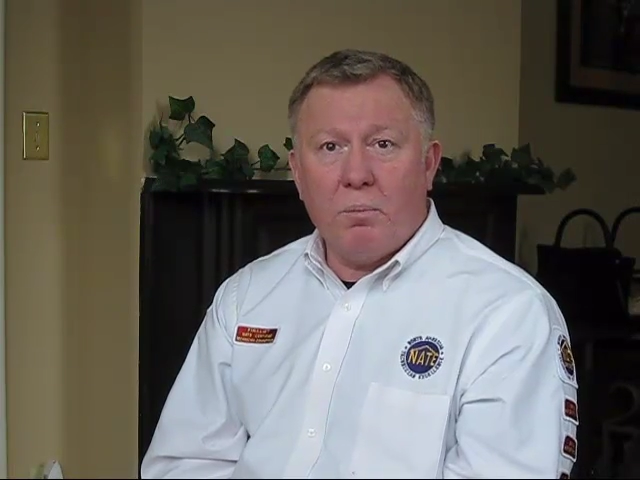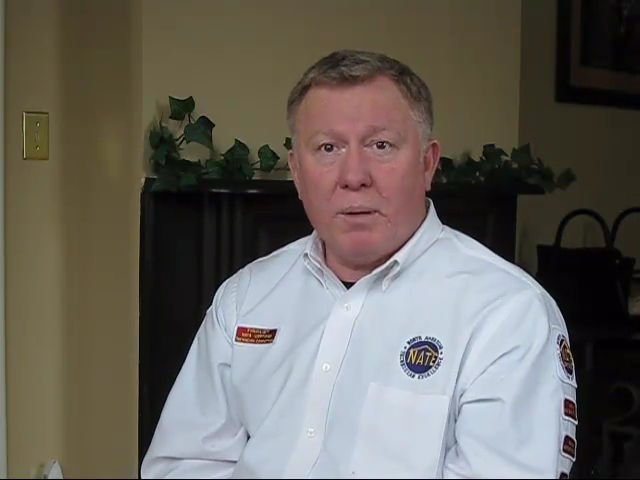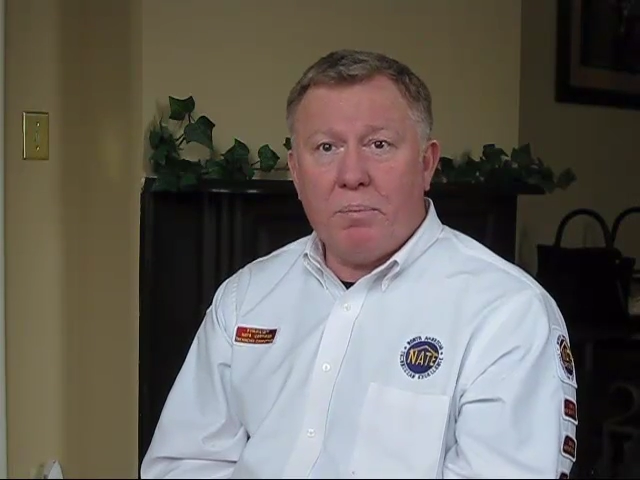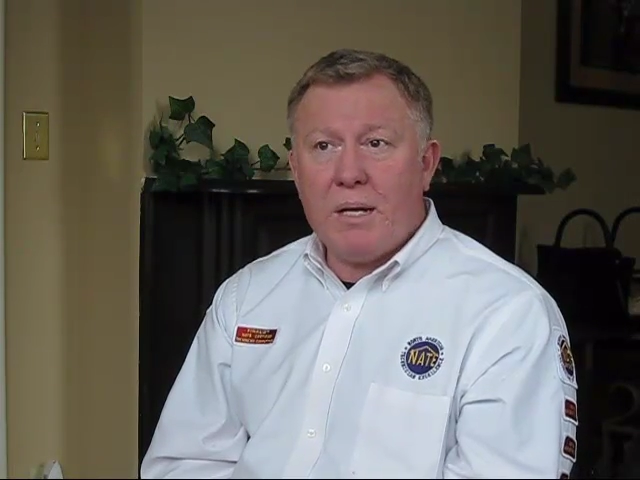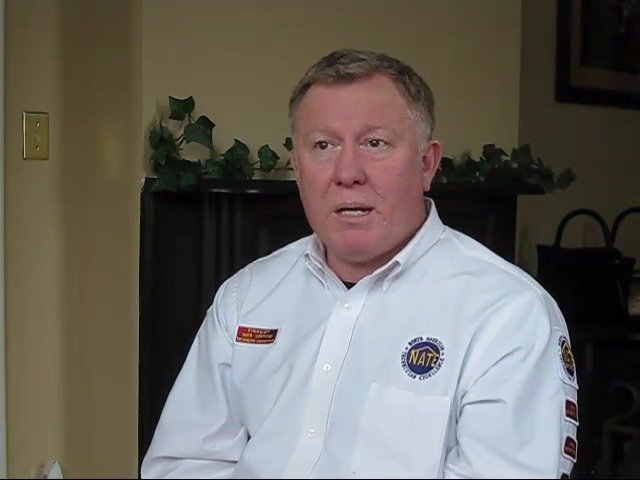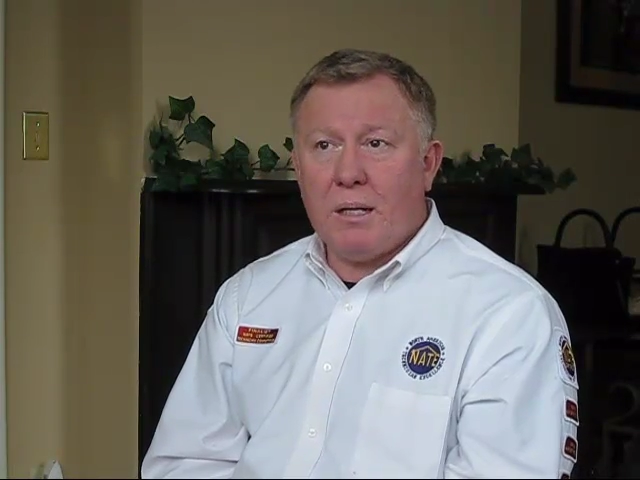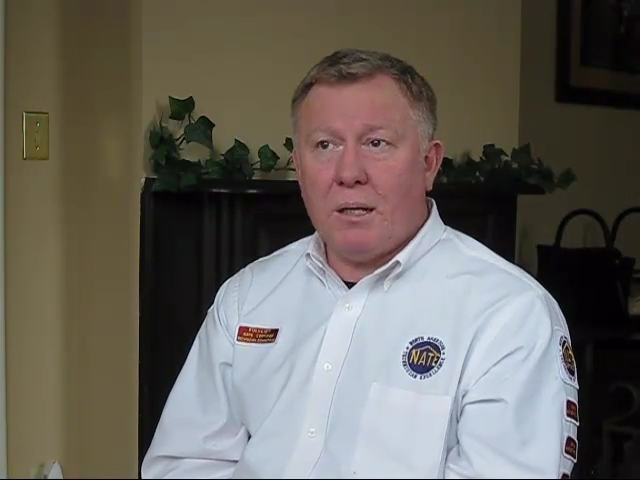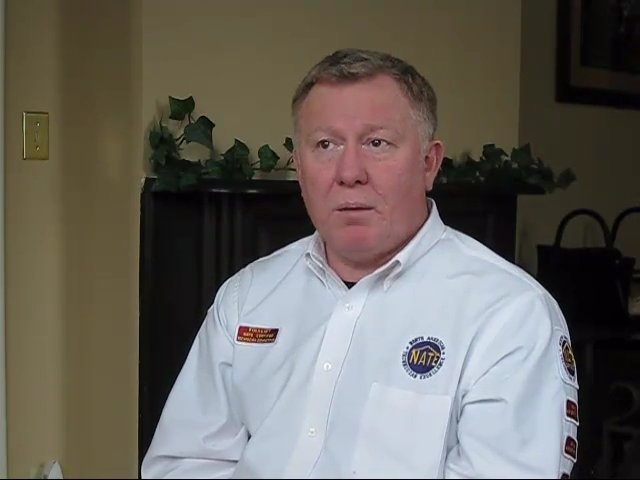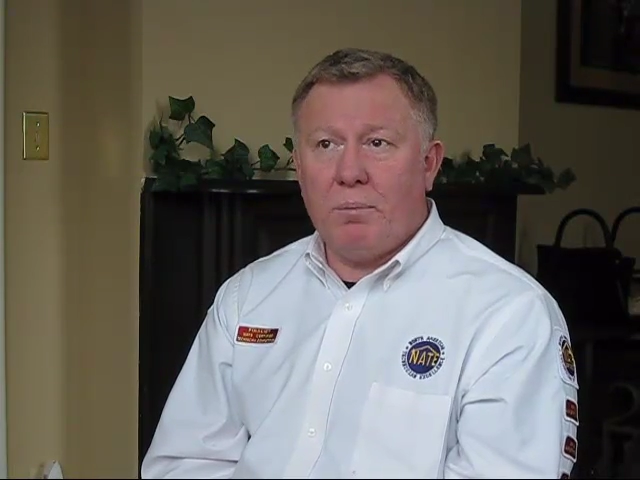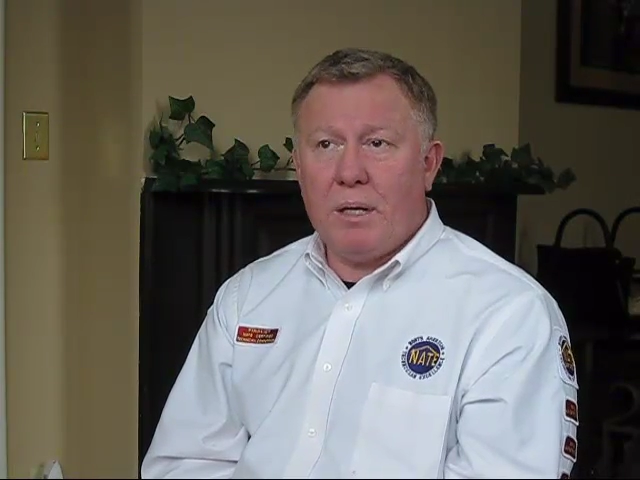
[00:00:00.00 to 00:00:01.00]
but
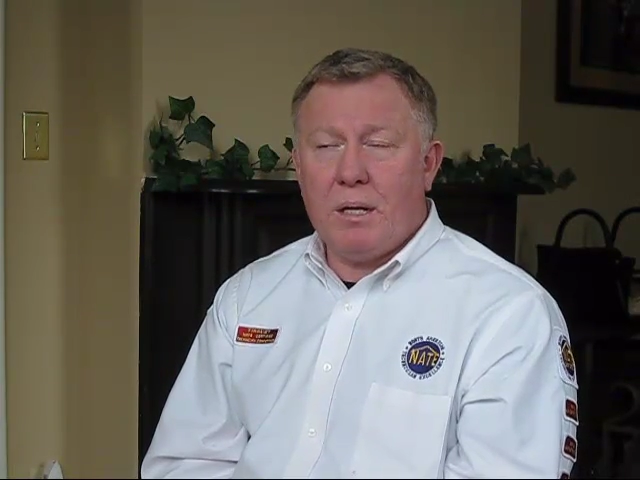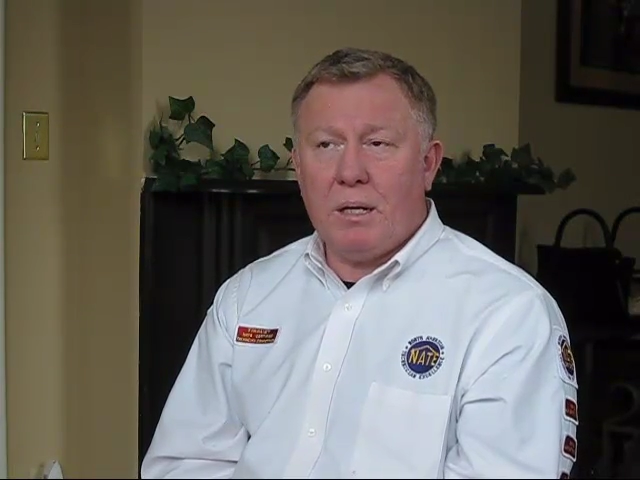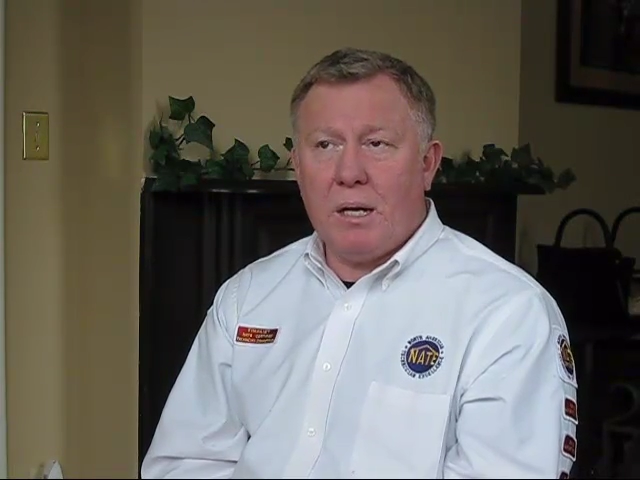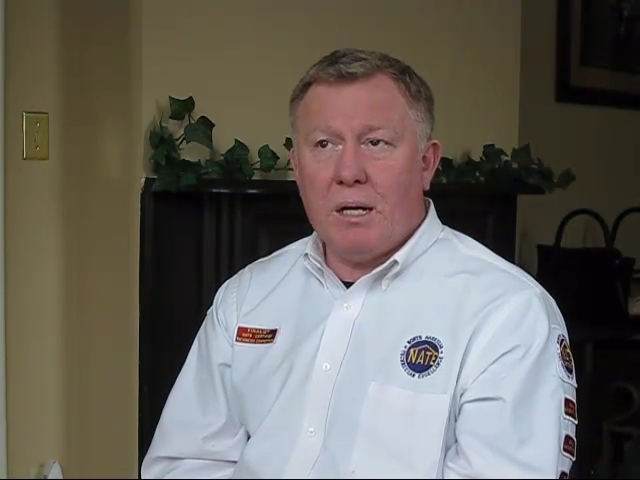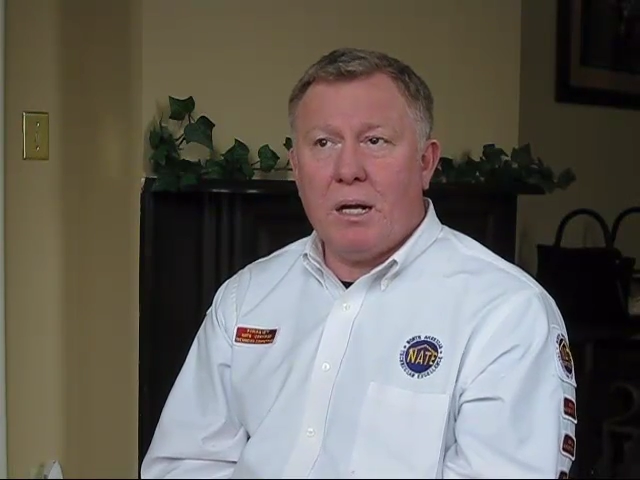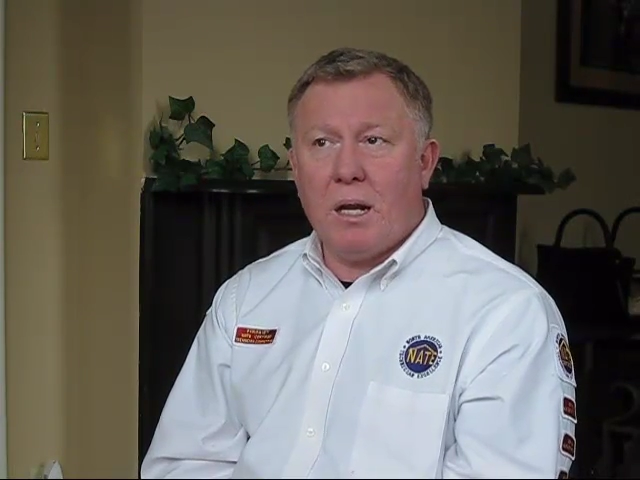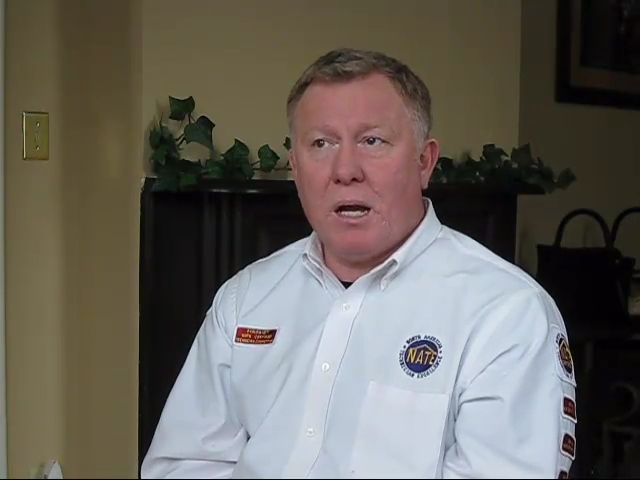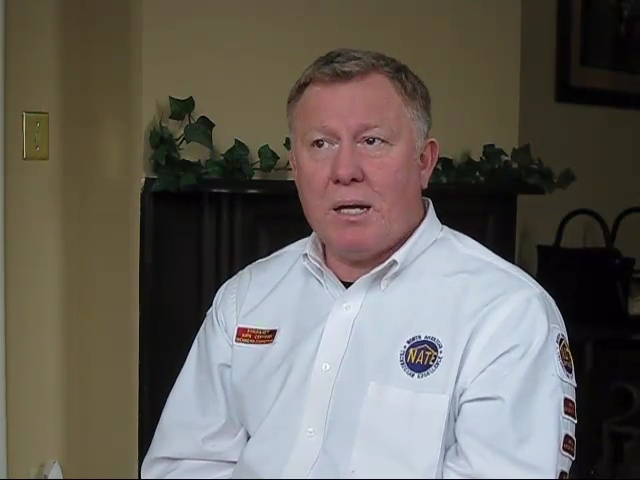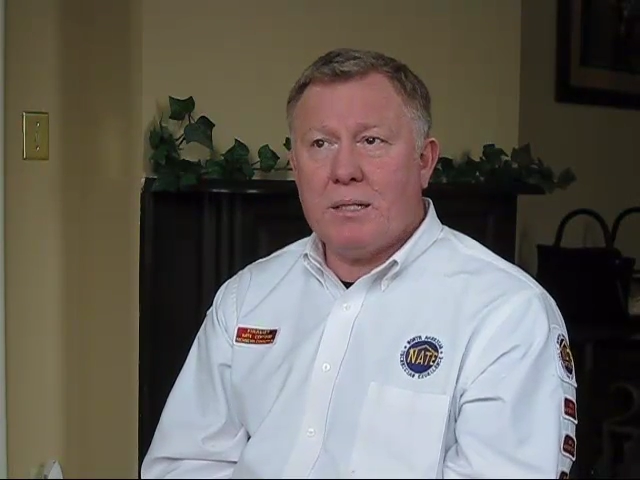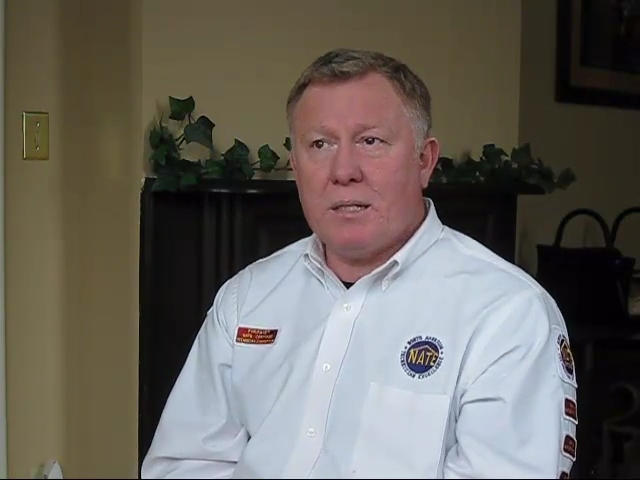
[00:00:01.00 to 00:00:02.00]
being being in a
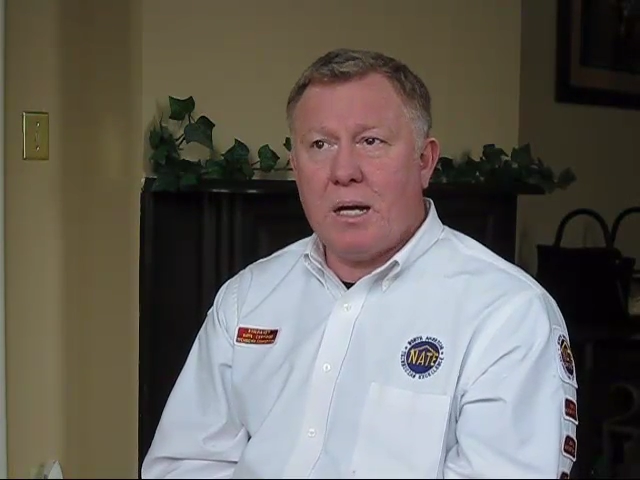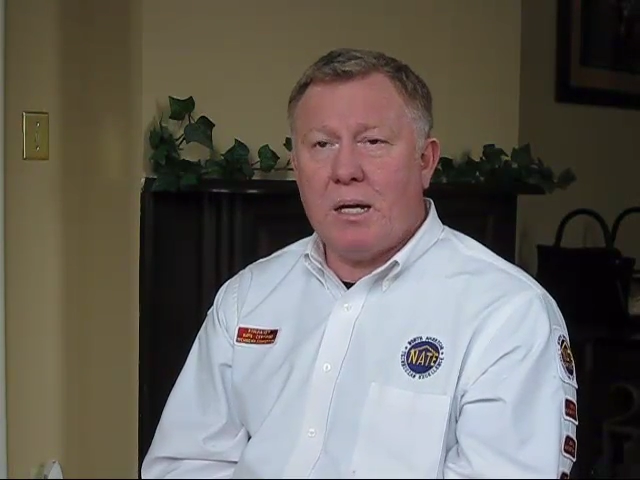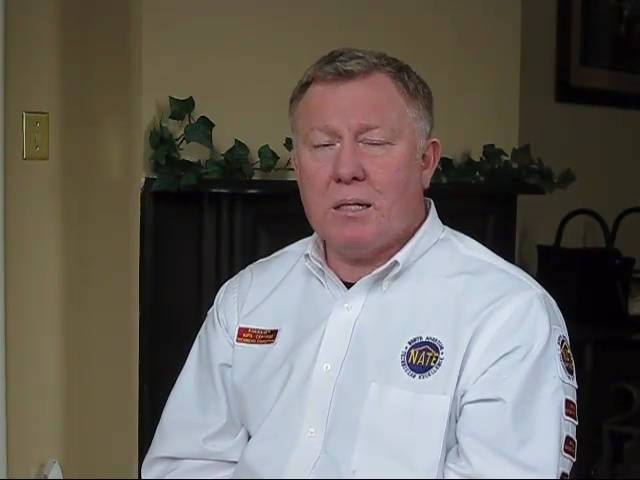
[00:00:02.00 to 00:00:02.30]
line set,